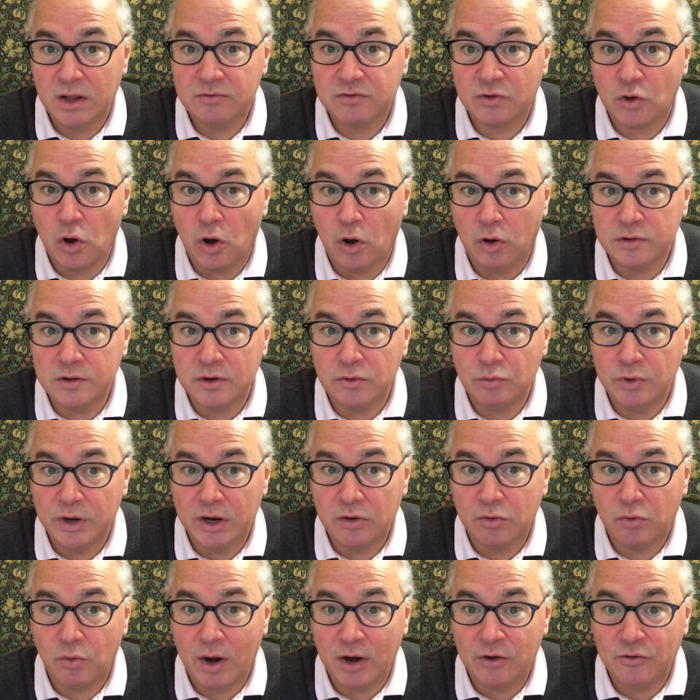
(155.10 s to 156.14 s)
called The
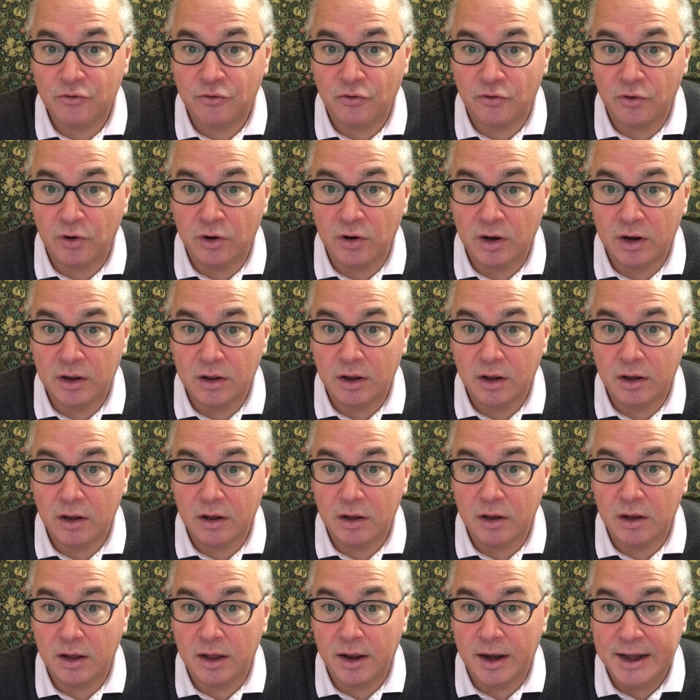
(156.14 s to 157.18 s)
Regression
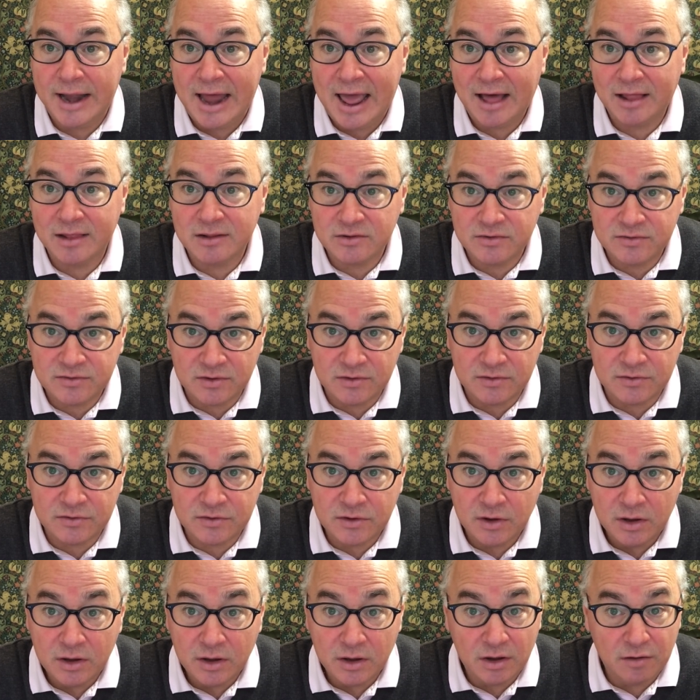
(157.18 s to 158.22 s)

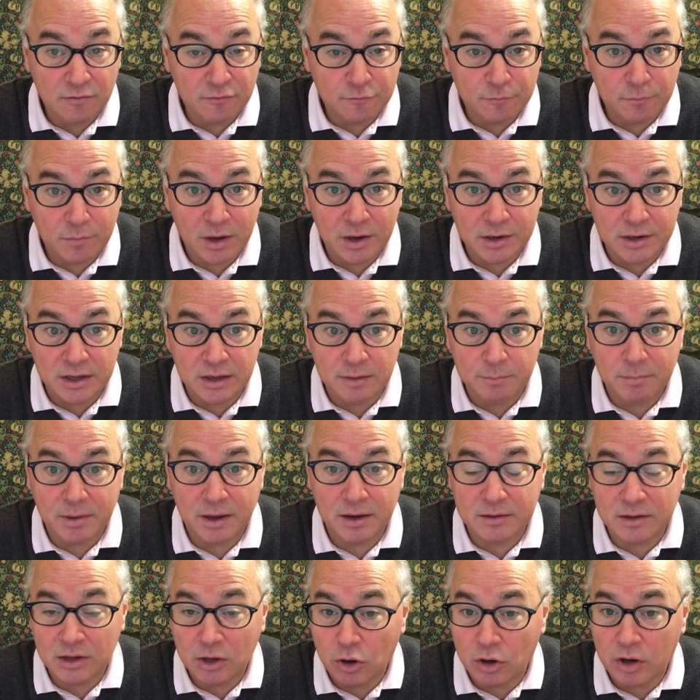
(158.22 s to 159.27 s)
Analysis of Money
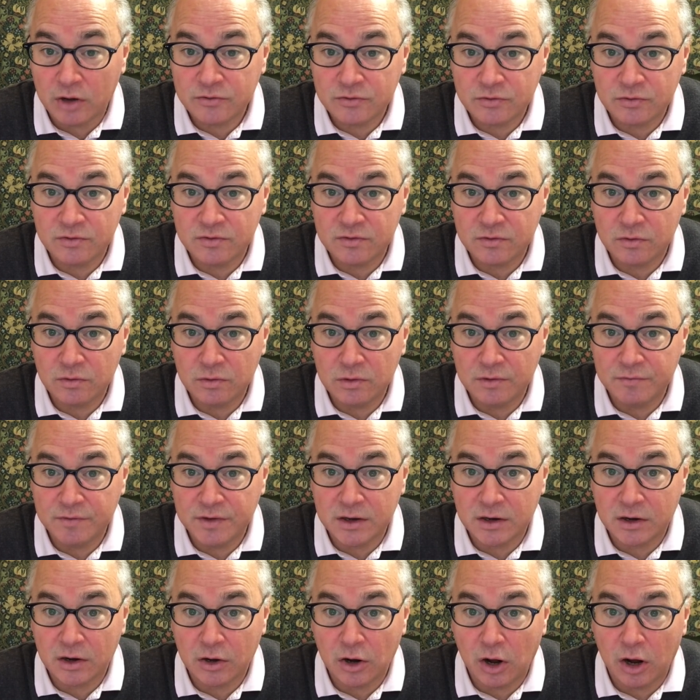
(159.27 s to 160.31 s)
by the Austrian School of
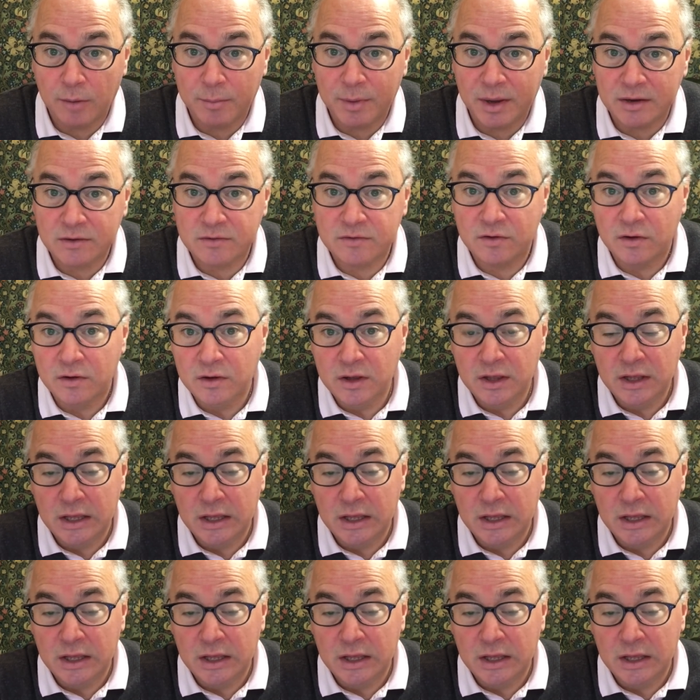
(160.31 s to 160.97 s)
Economics.